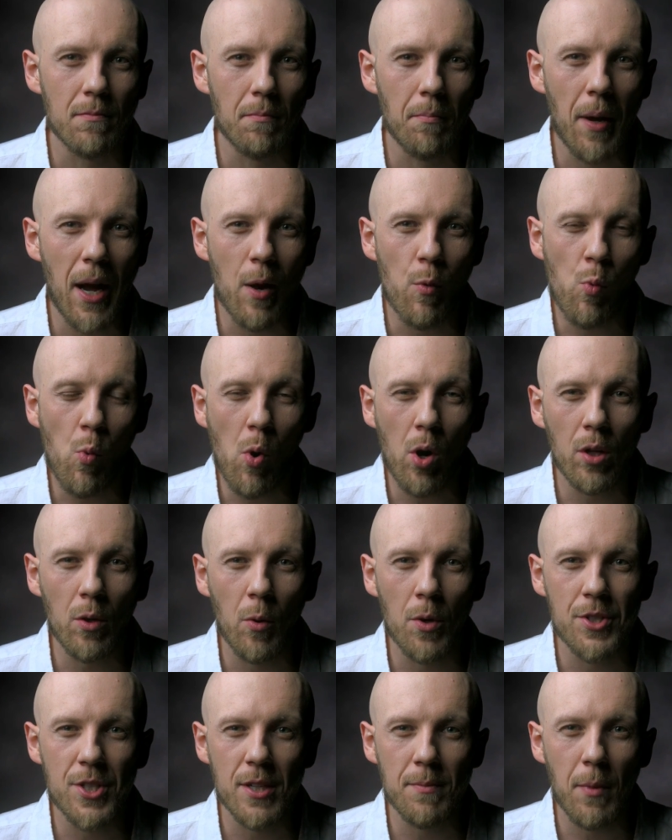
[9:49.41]
by
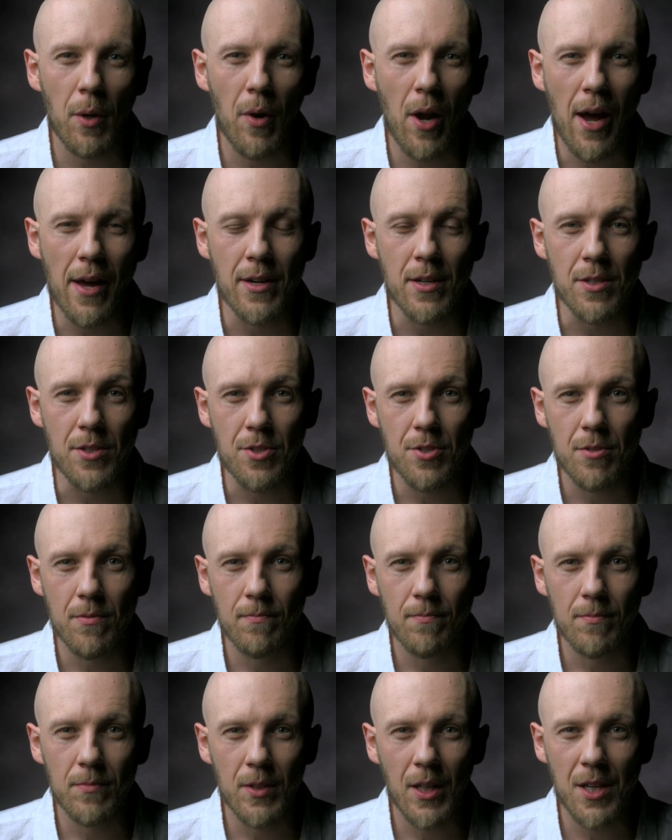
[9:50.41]
warlords and marauders
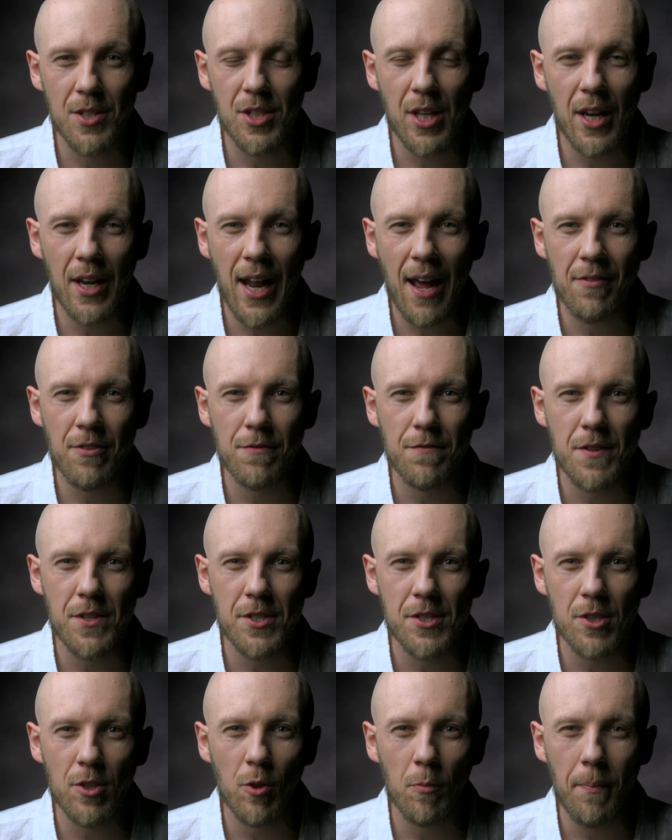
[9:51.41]
because they didn't have the
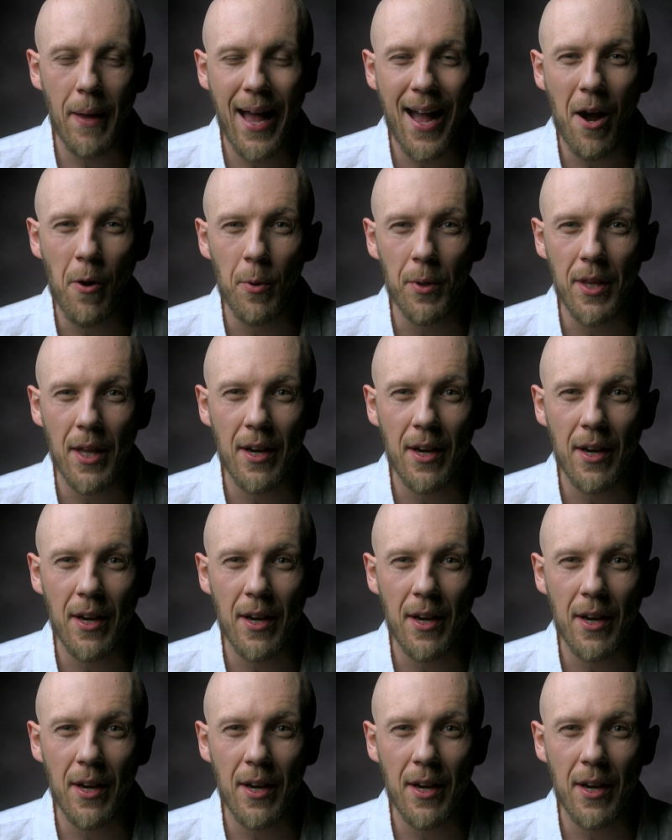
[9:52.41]
physical power,